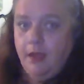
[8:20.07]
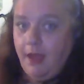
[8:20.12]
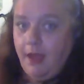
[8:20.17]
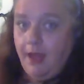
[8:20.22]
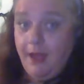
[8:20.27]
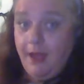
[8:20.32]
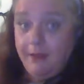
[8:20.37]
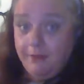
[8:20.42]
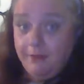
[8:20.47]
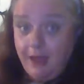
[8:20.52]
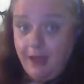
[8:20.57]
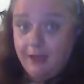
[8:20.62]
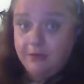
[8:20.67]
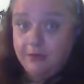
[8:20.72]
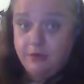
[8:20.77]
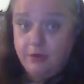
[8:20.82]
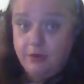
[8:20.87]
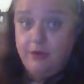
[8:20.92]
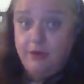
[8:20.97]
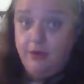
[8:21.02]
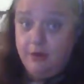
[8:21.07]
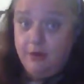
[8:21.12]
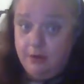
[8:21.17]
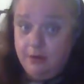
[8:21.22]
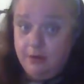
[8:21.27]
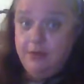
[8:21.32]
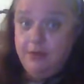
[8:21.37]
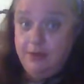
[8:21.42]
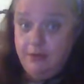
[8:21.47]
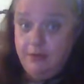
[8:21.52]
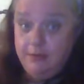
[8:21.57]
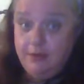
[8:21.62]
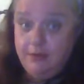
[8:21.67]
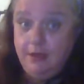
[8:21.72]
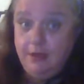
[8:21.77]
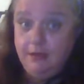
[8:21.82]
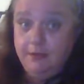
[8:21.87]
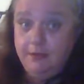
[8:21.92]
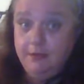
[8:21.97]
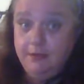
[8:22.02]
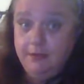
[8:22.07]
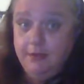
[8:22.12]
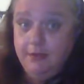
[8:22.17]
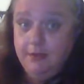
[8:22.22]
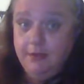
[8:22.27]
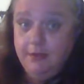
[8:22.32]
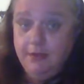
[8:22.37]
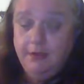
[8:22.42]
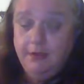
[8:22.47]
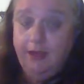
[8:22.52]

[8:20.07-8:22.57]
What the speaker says: Yeah, I actually heard these things.